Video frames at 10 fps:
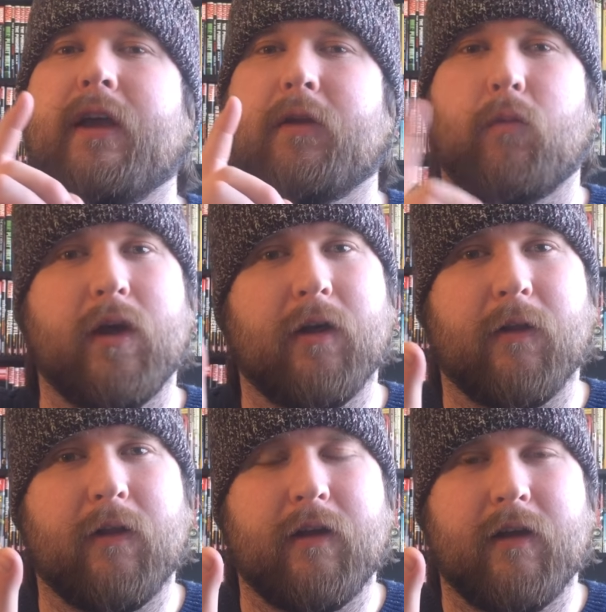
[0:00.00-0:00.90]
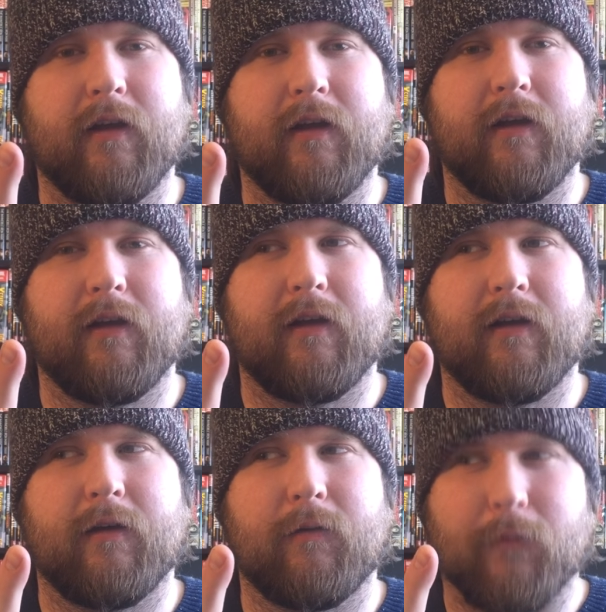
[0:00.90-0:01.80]
it will
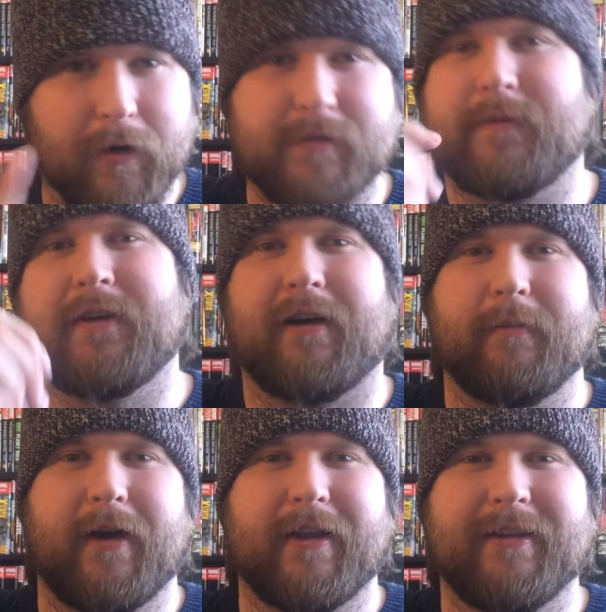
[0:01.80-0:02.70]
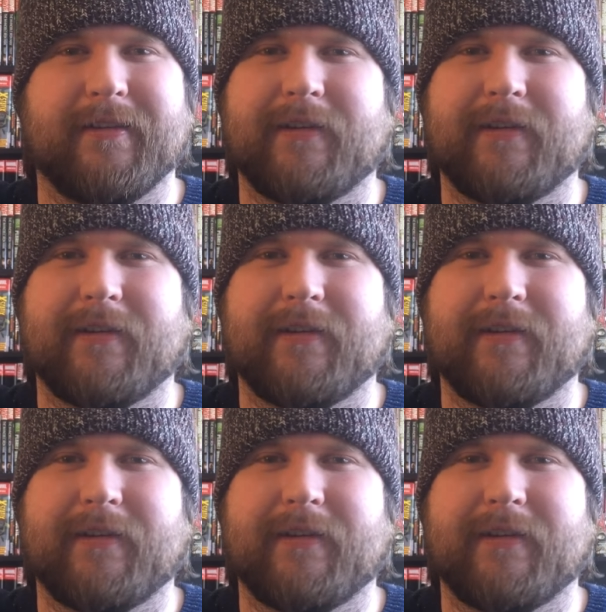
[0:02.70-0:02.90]
once we talk about it.